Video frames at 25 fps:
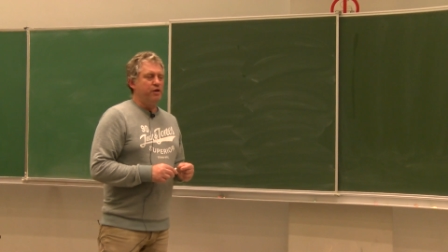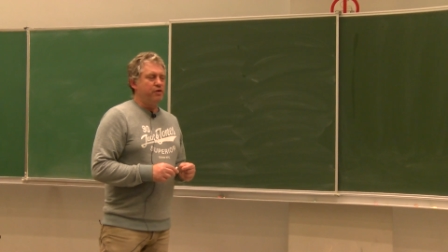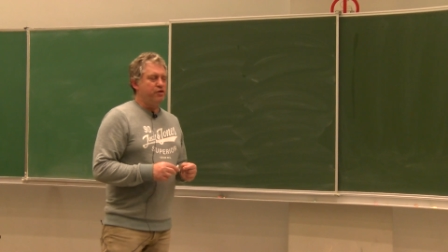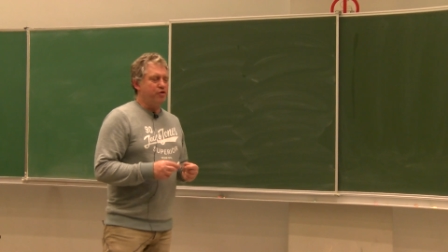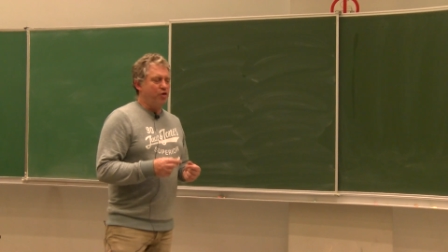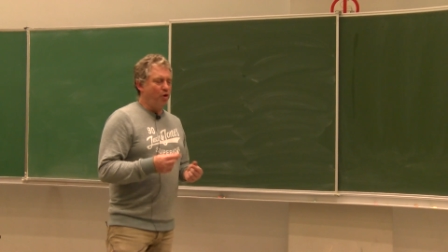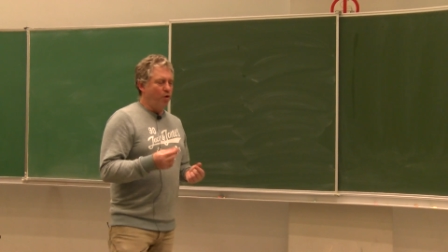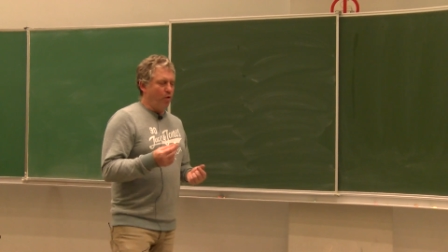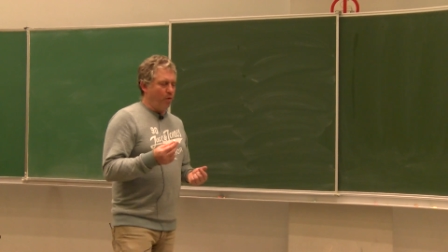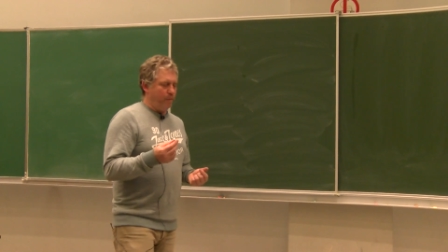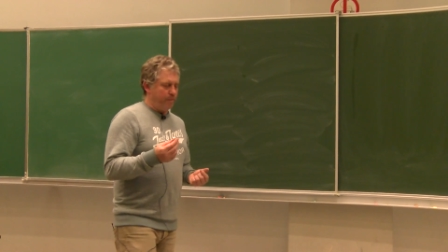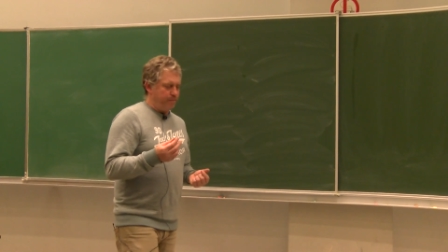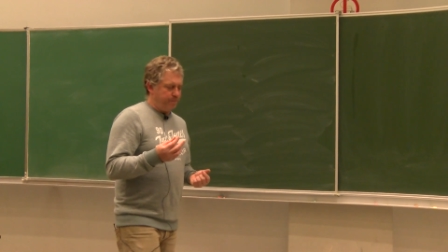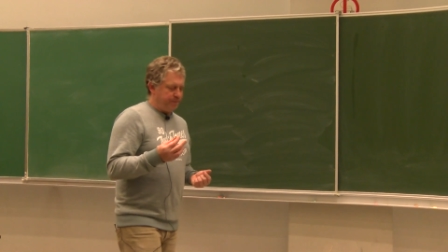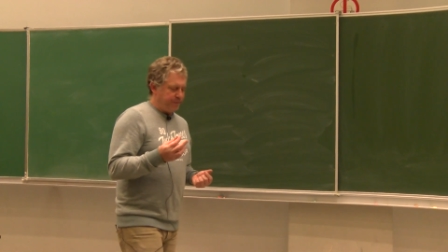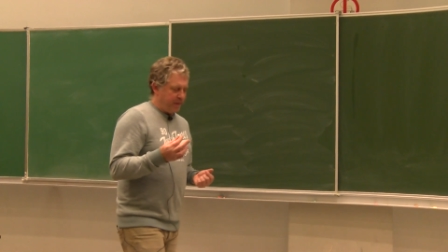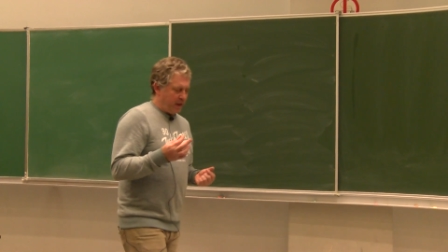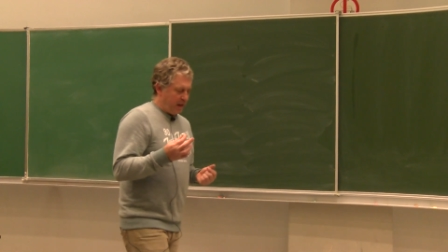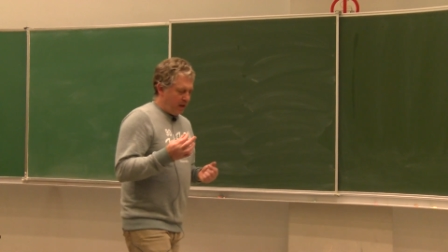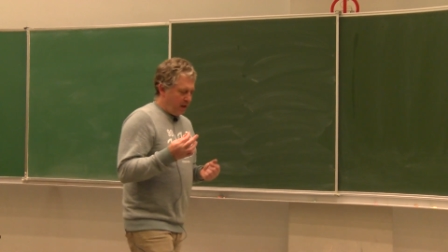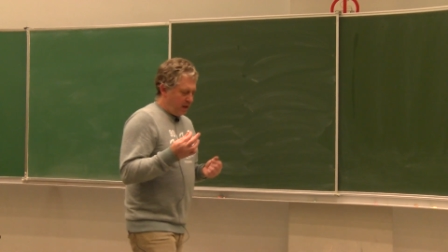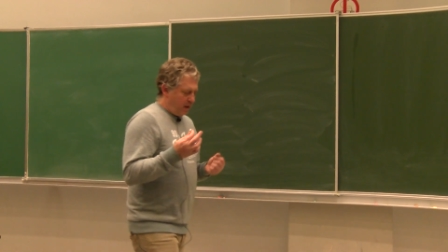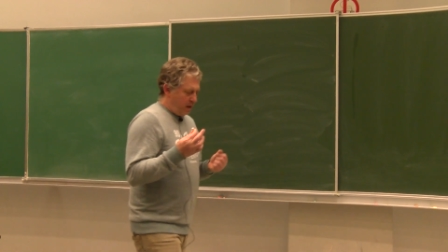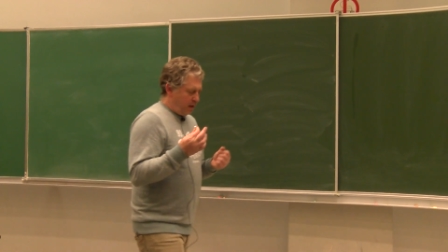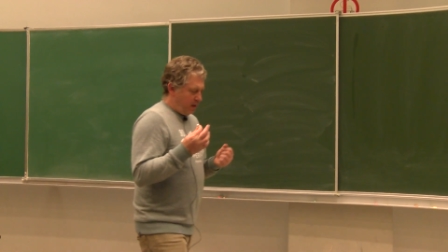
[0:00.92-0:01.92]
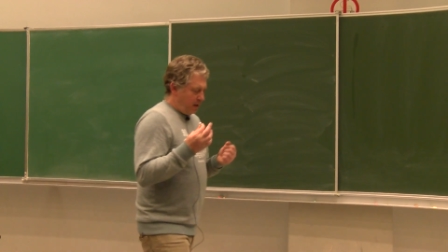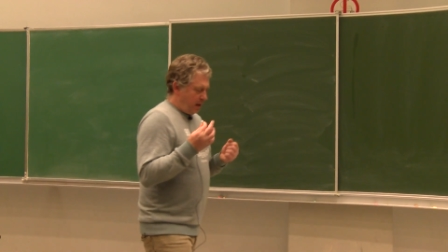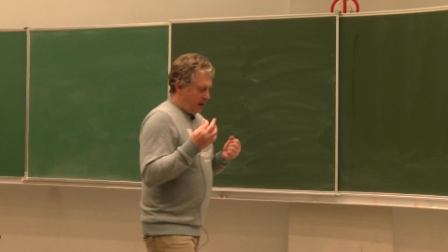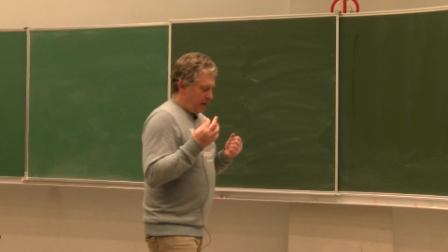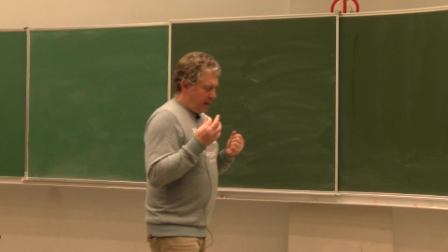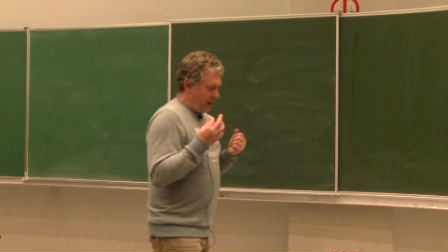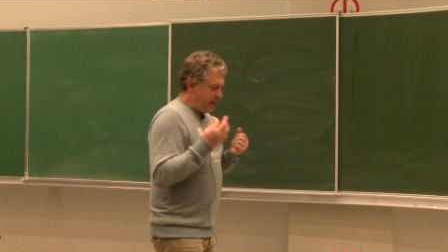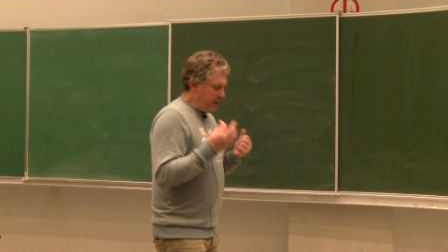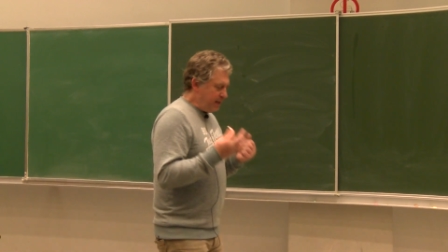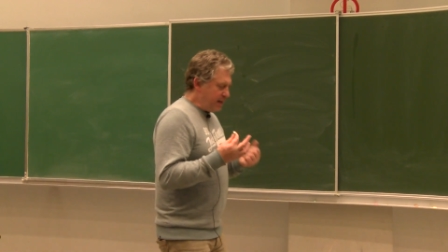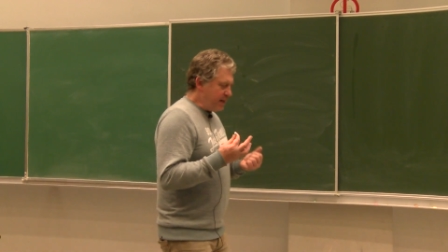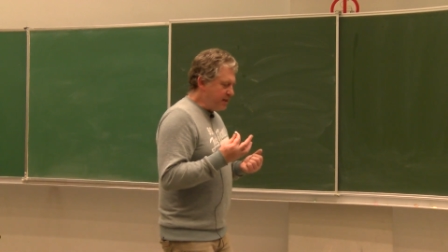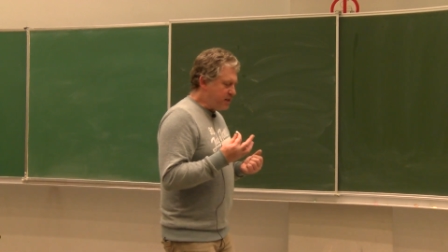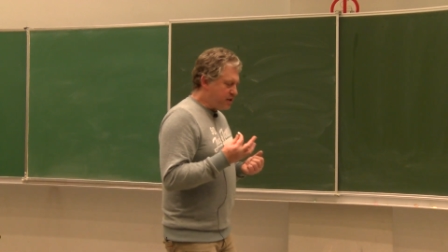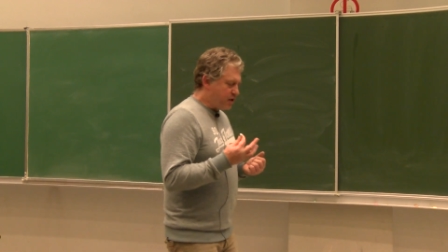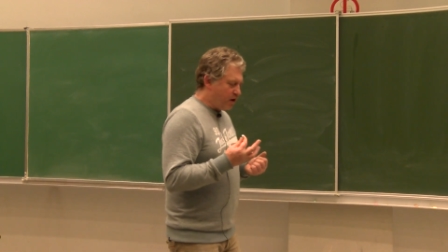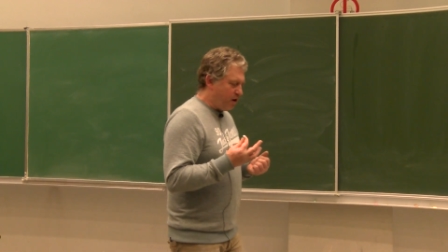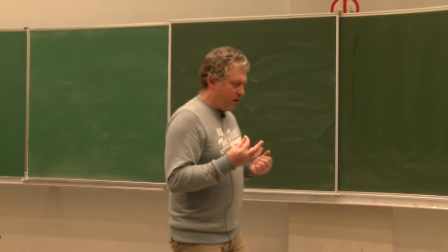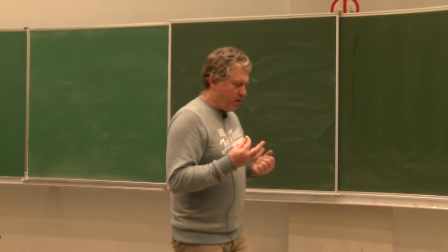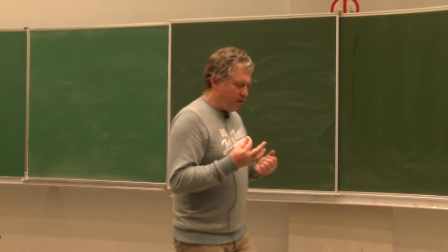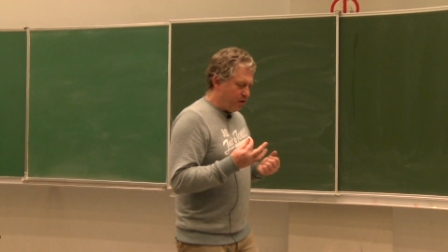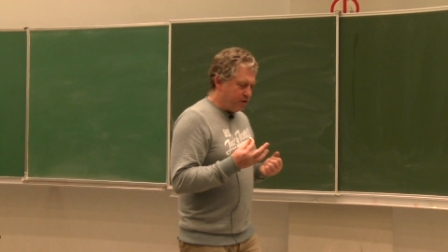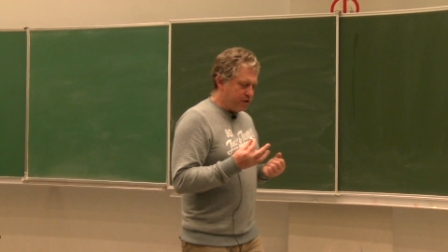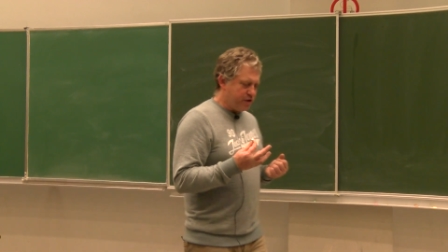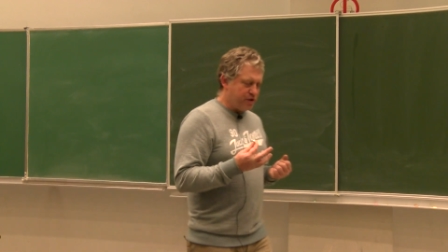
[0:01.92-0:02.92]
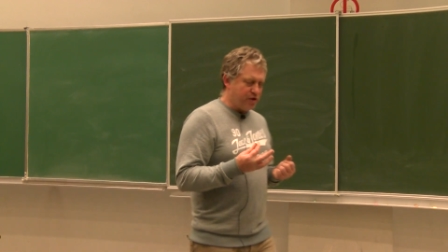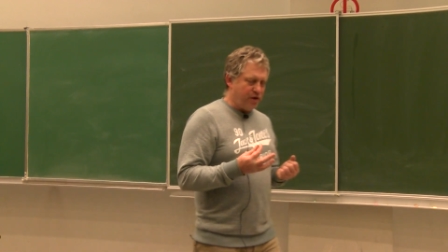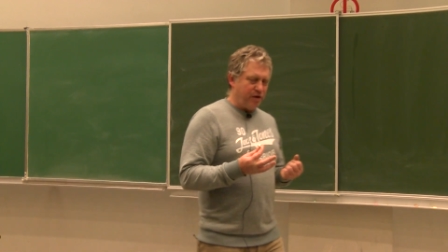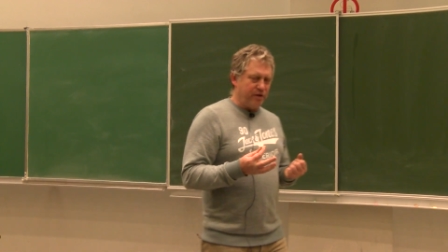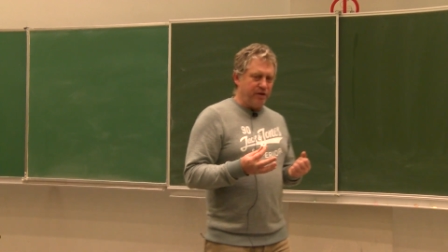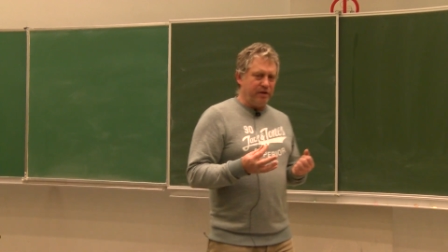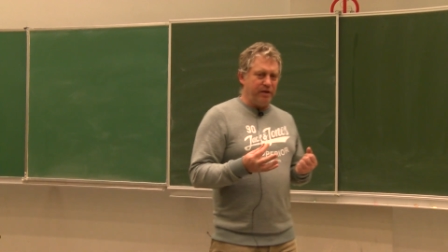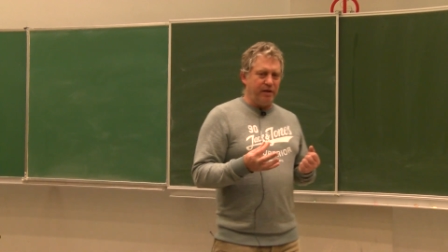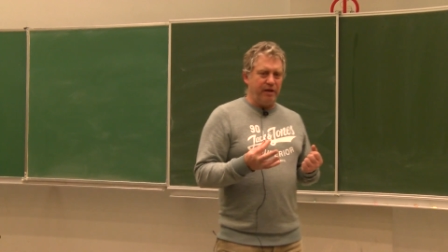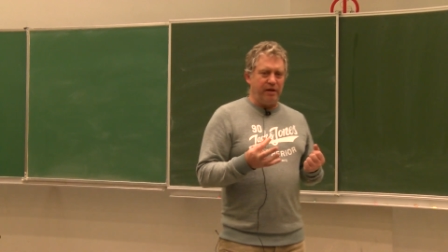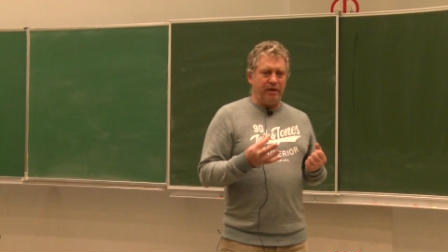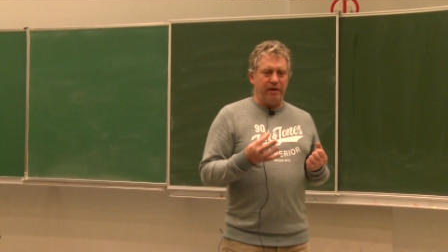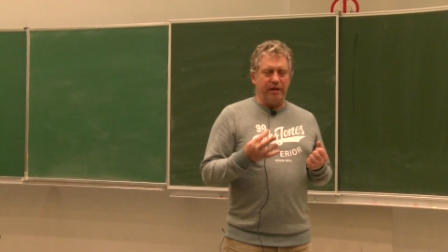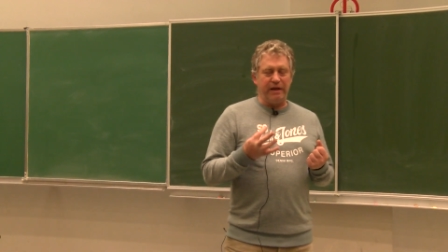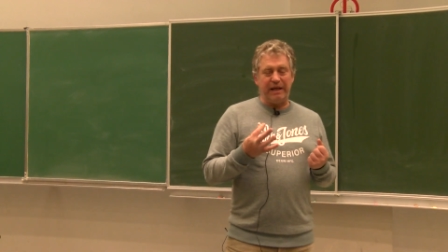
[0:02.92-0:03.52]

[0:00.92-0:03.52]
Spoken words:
So, in this course on